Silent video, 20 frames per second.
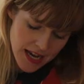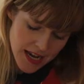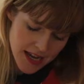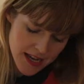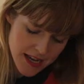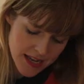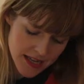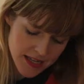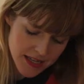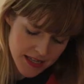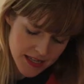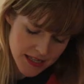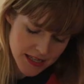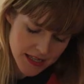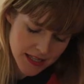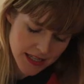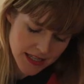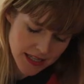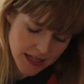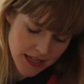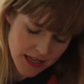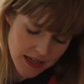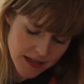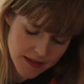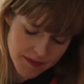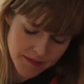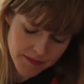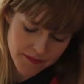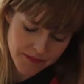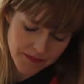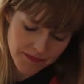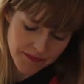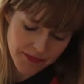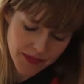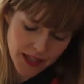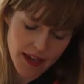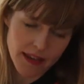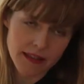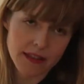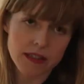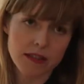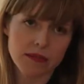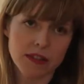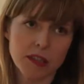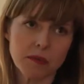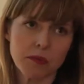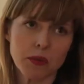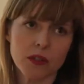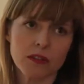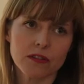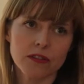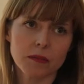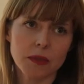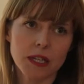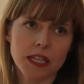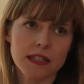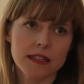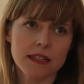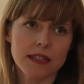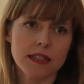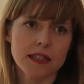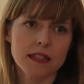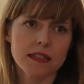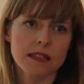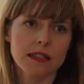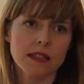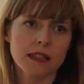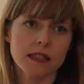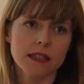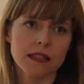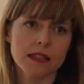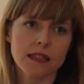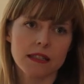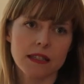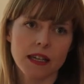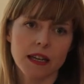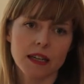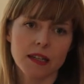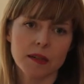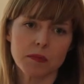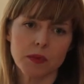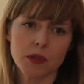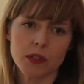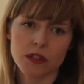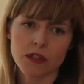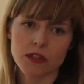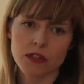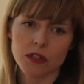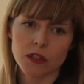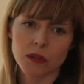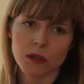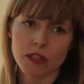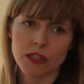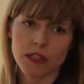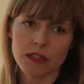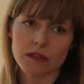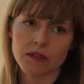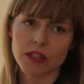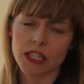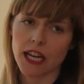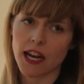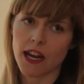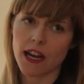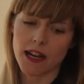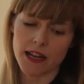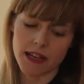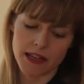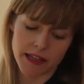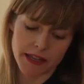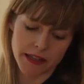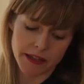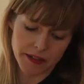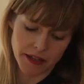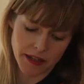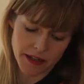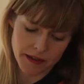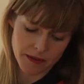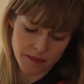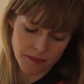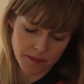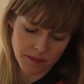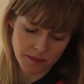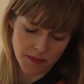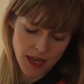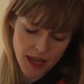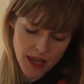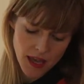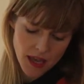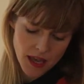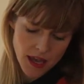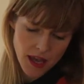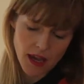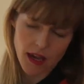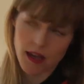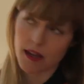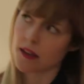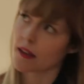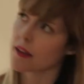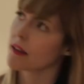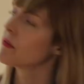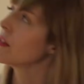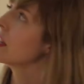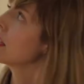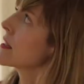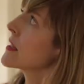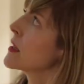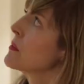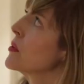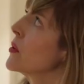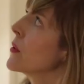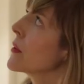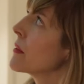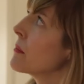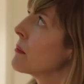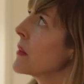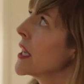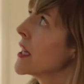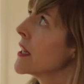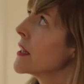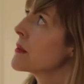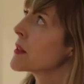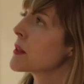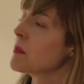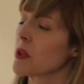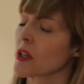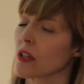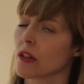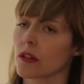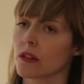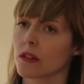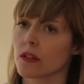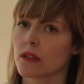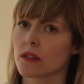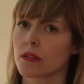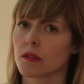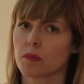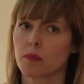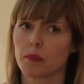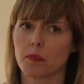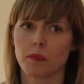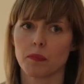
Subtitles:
And these are really beautiful magazines and their design and production qualities are really high. And the reason I bought them mainly was because